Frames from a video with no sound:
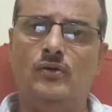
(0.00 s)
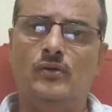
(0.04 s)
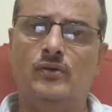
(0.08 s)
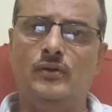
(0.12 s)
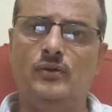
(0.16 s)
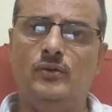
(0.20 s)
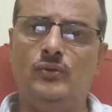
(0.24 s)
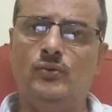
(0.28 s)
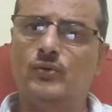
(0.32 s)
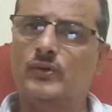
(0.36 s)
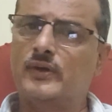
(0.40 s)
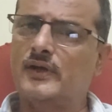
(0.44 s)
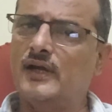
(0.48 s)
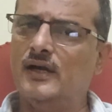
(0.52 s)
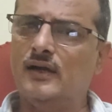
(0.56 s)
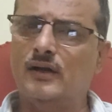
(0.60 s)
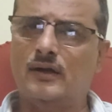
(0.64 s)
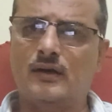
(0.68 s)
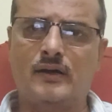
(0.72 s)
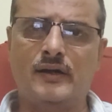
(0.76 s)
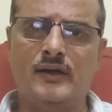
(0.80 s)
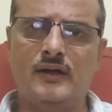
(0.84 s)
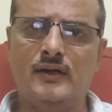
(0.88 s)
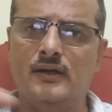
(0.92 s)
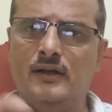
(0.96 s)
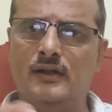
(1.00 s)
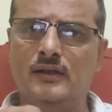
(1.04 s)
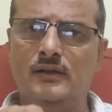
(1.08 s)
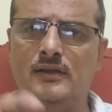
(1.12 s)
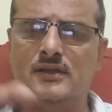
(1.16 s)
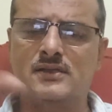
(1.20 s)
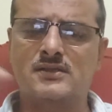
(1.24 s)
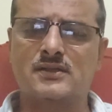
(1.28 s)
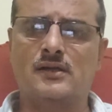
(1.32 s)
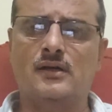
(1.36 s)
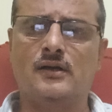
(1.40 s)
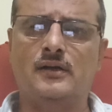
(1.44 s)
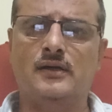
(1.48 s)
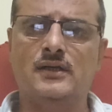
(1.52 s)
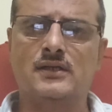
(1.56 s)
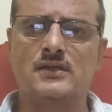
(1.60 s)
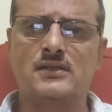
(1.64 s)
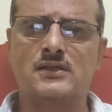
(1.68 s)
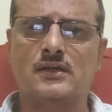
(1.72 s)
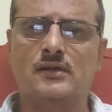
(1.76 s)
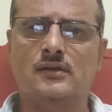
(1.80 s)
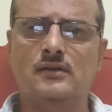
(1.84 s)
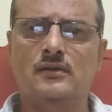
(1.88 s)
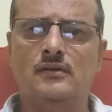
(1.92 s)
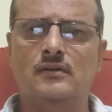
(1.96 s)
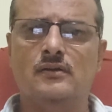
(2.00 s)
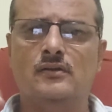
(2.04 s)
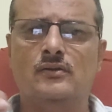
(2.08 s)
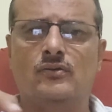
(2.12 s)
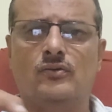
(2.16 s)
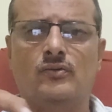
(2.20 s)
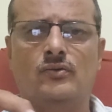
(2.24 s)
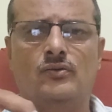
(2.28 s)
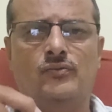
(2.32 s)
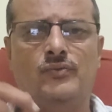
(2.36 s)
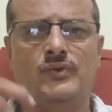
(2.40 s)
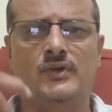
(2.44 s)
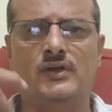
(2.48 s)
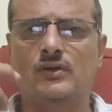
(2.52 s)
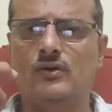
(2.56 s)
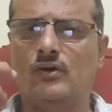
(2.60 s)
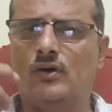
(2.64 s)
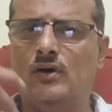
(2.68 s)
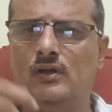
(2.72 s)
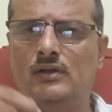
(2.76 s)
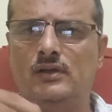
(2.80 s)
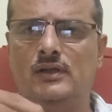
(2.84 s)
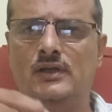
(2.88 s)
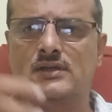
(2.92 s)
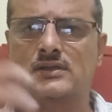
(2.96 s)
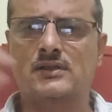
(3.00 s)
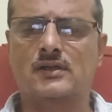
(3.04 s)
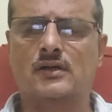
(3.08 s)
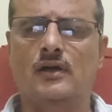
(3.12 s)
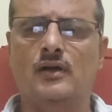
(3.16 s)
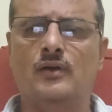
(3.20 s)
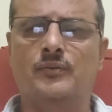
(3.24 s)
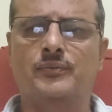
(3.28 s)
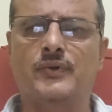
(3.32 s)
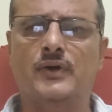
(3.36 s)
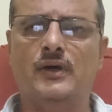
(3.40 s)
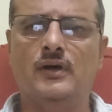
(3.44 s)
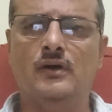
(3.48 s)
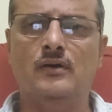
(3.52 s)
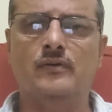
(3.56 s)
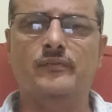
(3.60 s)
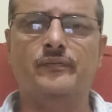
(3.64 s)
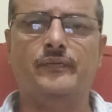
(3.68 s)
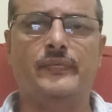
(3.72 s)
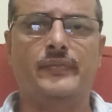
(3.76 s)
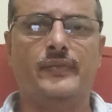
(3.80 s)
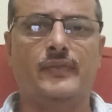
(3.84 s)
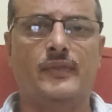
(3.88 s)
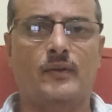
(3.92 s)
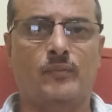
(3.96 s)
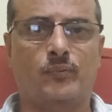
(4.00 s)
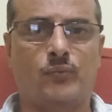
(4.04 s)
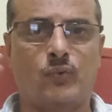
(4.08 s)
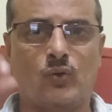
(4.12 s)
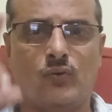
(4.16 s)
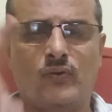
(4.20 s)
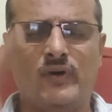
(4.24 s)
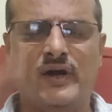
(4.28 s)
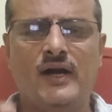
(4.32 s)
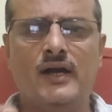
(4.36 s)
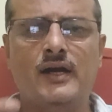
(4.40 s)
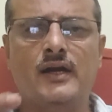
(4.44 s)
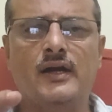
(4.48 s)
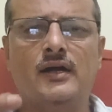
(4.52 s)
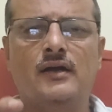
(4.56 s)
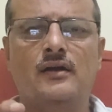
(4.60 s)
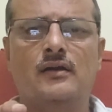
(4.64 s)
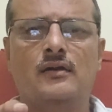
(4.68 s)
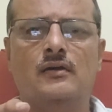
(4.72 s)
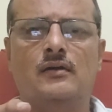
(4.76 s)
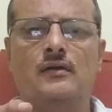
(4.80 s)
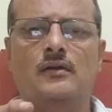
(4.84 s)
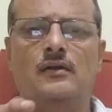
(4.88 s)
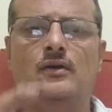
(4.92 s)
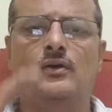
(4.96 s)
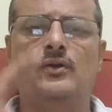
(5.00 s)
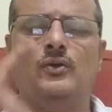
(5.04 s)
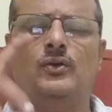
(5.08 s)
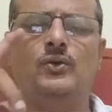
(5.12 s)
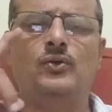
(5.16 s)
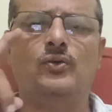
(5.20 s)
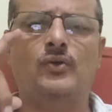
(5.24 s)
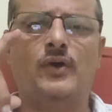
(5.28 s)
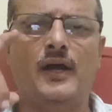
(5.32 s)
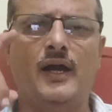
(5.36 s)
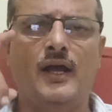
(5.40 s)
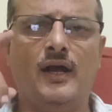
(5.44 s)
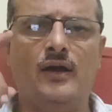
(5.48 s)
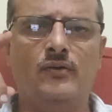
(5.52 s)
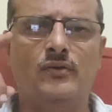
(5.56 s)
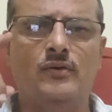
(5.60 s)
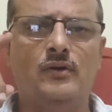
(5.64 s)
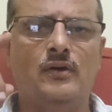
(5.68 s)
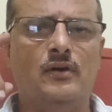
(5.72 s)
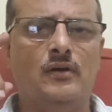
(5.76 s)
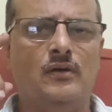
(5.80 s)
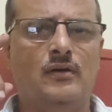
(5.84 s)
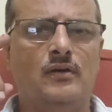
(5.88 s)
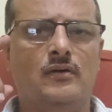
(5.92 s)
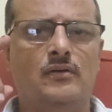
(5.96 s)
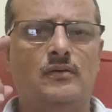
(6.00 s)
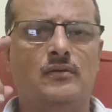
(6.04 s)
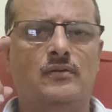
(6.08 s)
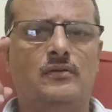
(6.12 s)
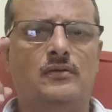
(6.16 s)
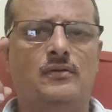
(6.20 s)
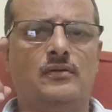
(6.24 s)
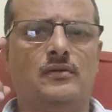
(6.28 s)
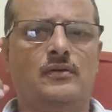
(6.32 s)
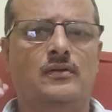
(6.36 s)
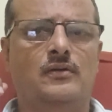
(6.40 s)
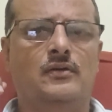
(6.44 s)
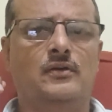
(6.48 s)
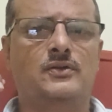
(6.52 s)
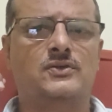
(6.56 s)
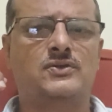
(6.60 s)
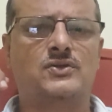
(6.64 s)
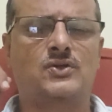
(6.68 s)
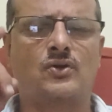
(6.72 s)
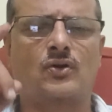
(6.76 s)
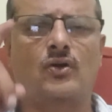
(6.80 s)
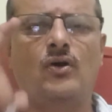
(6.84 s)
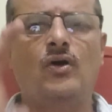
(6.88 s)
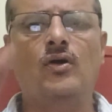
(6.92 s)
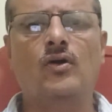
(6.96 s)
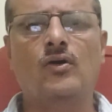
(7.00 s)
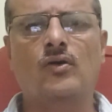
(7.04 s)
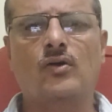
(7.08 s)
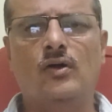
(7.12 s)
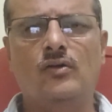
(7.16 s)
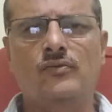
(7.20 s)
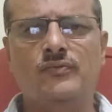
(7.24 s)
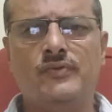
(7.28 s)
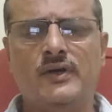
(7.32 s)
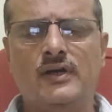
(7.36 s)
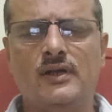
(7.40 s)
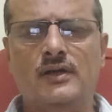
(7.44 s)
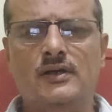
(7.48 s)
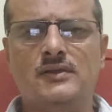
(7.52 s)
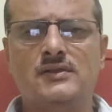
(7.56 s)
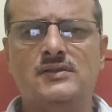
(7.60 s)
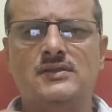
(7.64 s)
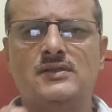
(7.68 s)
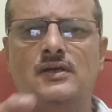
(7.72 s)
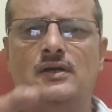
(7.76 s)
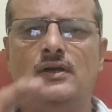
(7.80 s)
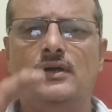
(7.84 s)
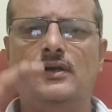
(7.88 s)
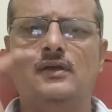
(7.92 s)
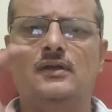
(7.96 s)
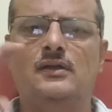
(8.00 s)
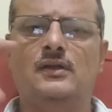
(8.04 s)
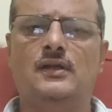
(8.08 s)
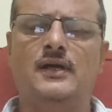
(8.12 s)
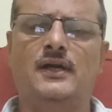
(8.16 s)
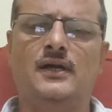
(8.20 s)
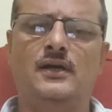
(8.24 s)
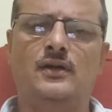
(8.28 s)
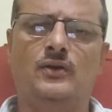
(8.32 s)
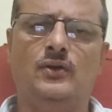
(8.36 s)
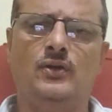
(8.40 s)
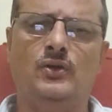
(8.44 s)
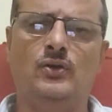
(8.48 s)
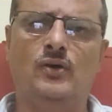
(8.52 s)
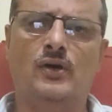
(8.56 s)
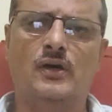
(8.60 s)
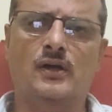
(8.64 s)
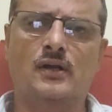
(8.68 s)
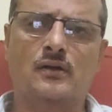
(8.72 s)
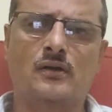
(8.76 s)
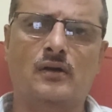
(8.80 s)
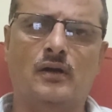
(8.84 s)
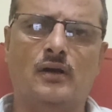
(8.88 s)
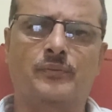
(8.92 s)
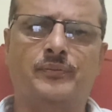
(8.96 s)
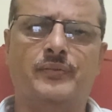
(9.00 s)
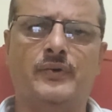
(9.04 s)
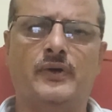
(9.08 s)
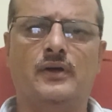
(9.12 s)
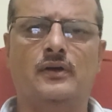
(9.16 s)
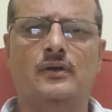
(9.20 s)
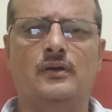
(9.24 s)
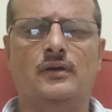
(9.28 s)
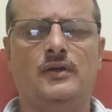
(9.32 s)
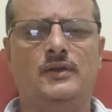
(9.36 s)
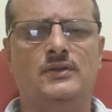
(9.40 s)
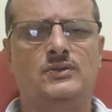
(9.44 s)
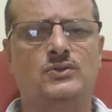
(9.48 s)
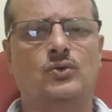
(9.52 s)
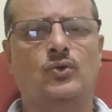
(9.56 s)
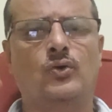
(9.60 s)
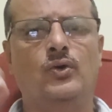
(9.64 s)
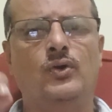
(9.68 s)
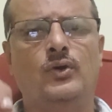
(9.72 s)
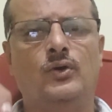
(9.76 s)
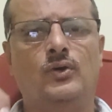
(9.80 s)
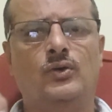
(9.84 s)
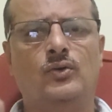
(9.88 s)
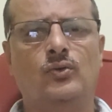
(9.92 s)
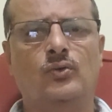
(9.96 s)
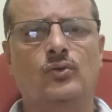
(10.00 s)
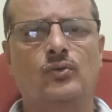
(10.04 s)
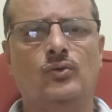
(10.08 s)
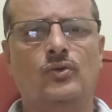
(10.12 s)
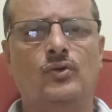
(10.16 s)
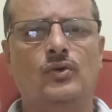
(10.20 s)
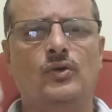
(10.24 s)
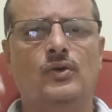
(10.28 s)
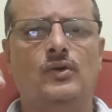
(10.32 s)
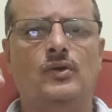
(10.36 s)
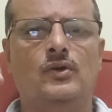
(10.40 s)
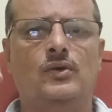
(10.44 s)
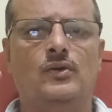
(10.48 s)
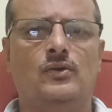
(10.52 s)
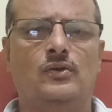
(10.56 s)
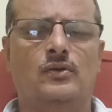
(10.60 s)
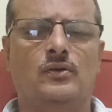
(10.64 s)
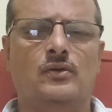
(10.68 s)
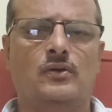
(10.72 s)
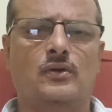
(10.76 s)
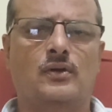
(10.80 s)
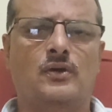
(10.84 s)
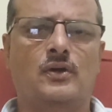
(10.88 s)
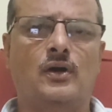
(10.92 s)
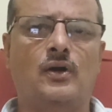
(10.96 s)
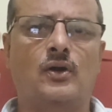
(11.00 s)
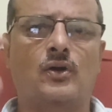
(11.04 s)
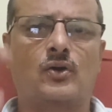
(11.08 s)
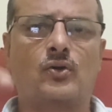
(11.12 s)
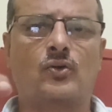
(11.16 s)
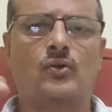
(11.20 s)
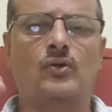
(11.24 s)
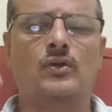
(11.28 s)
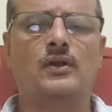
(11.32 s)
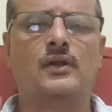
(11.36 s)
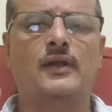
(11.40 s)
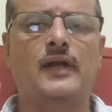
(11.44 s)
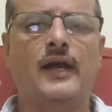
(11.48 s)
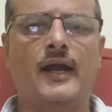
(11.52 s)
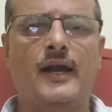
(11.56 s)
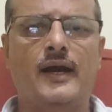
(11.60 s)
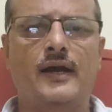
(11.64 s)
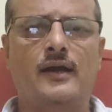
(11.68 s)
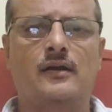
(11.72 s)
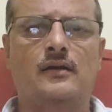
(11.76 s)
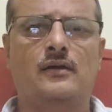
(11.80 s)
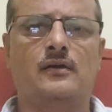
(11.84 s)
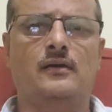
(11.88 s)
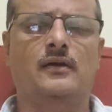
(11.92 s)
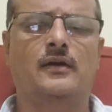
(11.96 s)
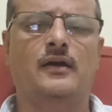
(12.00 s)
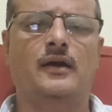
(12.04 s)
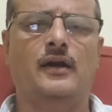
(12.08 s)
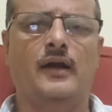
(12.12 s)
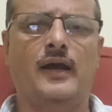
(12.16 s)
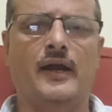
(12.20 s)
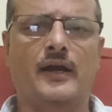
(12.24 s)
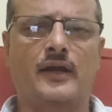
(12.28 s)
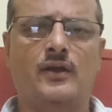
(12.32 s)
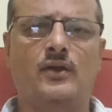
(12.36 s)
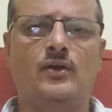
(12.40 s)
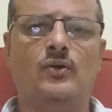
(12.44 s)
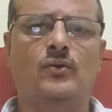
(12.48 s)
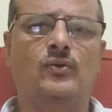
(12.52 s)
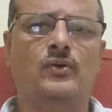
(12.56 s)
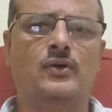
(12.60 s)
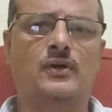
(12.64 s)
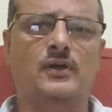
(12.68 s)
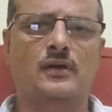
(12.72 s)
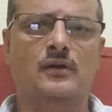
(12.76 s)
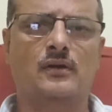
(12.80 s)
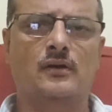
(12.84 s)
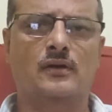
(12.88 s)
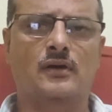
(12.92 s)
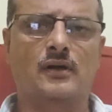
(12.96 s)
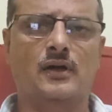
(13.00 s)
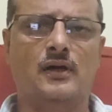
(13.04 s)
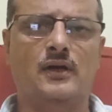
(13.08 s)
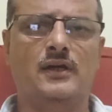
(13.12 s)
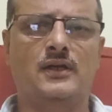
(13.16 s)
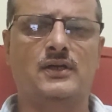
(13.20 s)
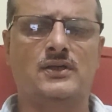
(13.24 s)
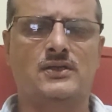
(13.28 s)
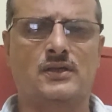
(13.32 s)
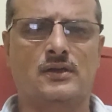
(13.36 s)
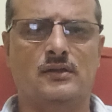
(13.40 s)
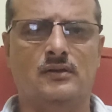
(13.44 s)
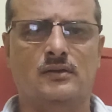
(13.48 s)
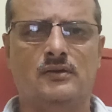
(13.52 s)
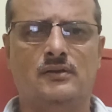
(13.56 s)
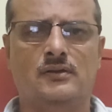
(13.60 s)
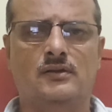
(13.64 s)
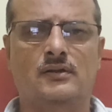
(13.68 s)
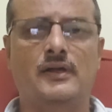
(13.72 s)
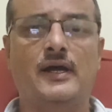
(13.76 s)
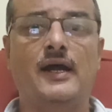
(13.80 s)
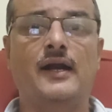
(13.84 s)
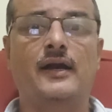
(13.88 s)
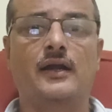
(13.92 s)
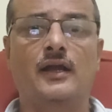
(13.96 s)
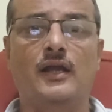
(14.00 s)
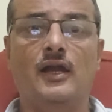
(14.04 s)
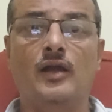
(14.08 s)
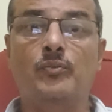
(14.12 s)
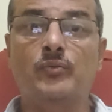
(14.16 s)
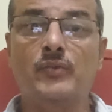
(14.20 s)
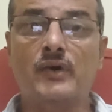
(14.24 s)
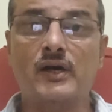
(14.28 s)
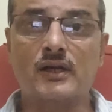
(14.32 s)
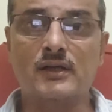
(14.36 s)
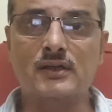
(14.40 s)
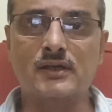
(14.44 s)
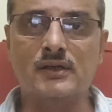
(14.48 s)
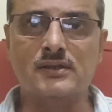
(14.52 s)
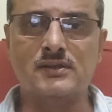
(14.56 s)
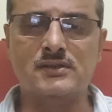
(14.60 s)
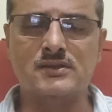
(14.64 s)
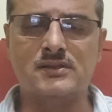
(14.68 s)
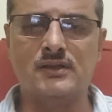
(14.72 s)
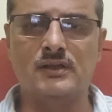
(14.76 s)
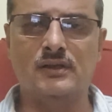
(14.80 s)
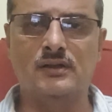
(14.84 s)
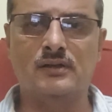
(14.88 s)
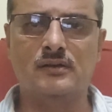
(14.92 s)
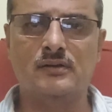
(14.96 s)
you can treat in this condition with all this kalpa, provided you have a strong confidence that your kalpa is going to control that acute condition, that emergency.